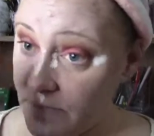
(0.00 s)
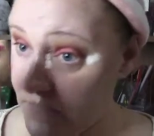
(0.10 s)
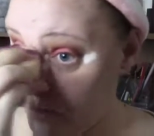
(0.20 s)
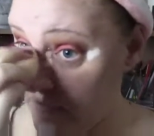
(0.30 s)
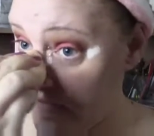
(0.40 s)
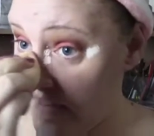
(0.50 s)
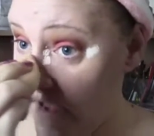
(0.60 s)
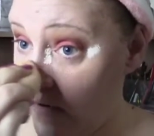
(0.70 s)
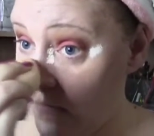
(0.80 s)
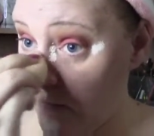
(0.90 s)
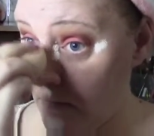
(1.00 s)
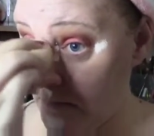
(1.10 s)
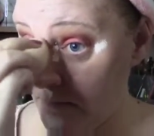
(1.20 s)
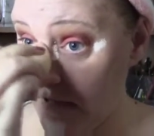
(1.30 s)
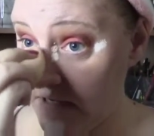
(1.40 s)
without
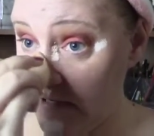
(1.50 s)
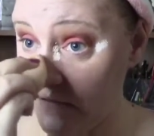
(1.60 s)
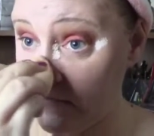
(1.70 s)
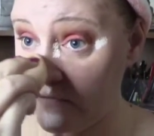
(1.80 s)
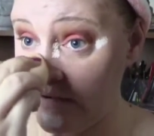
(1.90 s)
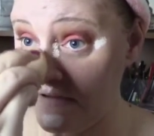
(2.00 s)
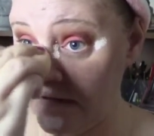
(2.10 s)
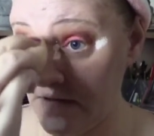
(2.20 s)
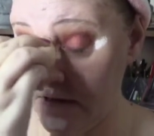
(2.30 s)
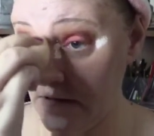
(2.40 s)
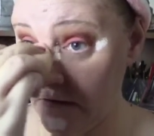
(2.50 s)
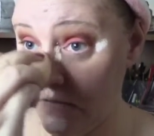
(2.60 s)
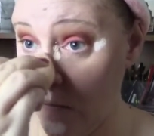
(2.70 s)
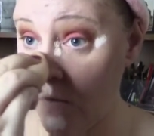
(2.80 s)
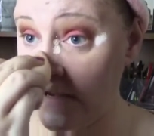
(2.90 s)
any creasing
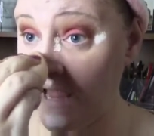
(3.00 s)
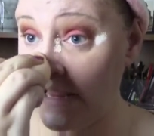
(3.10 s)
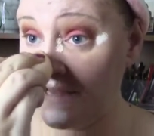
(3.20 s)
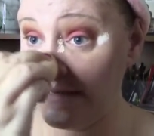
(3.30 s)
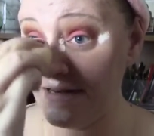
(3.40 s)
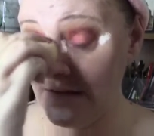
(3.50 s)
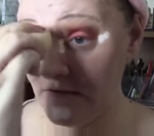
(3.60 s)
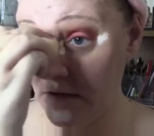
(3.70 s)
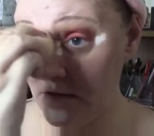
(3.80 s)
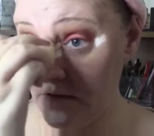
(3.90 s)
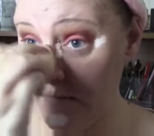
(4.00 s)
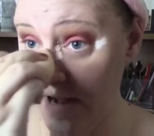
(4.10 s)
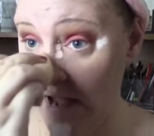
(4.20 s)
or cakiness under my